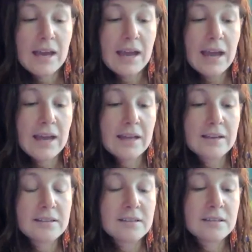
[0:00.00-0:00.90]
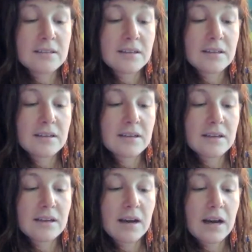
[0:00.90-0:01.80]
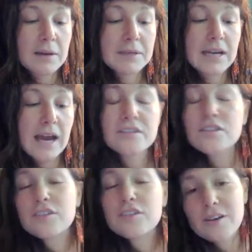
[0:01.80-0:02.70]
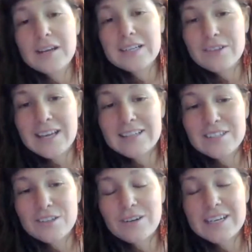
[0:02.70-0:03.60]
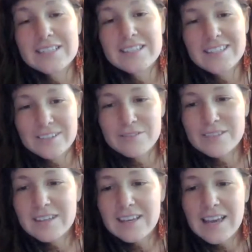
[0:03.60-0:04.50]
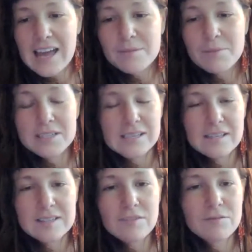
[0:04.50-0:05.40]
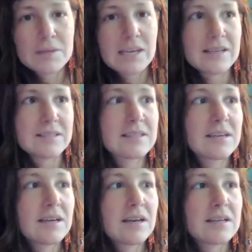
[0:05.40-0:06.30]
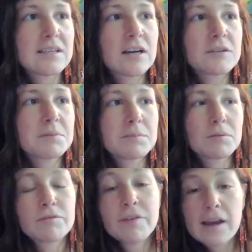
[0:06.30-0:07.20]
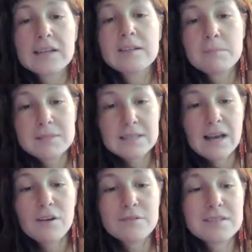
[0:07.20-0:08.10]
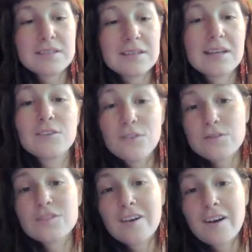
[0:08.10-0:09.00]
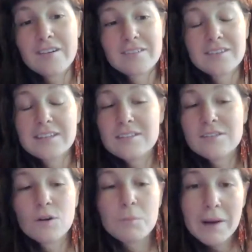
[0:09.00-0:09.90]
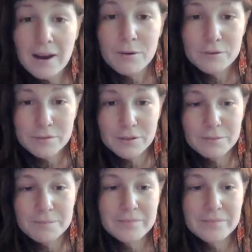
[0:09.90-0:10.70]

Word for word: and i mean as a songwriter that is the greatest gift anybody could give me is young people finding themselves in your song. It's so powerful.